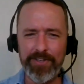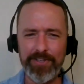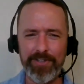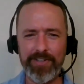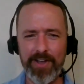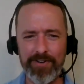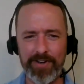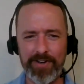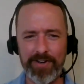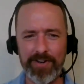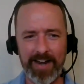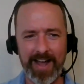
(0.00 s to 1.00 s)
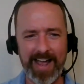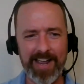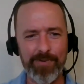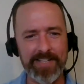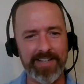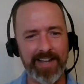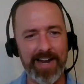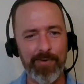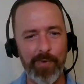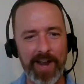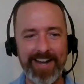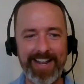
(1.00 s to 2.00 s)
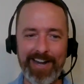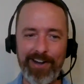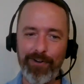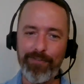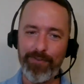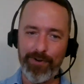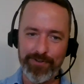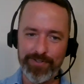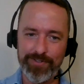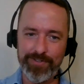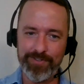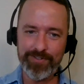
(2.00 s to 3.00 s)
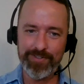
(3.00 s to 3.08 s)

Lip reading: You'll notice that I always gain weight here first,